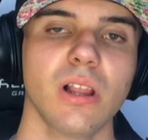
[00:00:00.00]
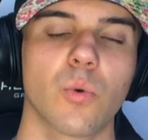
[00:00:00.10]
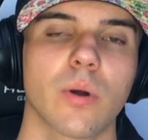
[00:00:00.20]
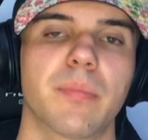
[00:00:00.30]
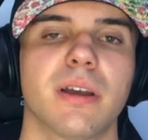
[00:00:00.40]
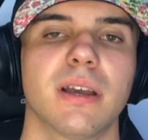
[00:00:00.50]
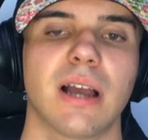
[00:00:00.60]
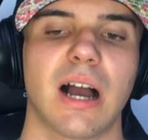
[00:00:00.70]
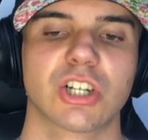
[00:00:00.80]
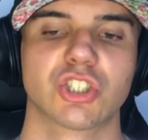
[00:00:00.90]
we'll
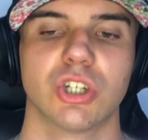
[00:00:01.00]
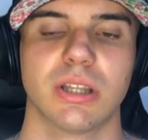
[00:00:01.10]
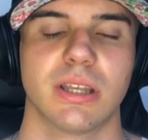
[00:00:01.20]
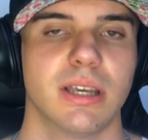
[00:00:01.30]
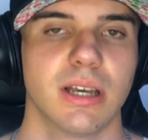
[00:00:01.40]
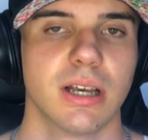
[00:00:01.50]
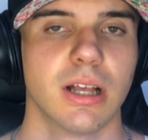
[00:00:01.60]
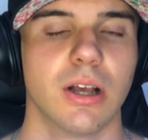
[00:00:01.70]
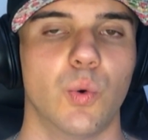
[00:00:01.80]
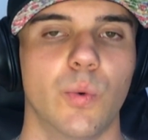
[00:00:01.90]
be actually,
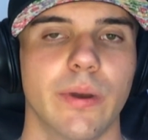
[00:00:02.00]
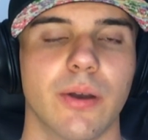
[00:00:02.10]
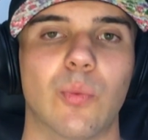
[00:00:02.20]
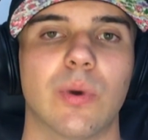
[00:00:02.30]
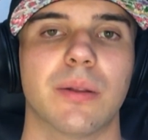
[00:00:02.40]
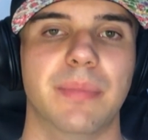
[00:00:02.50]
we will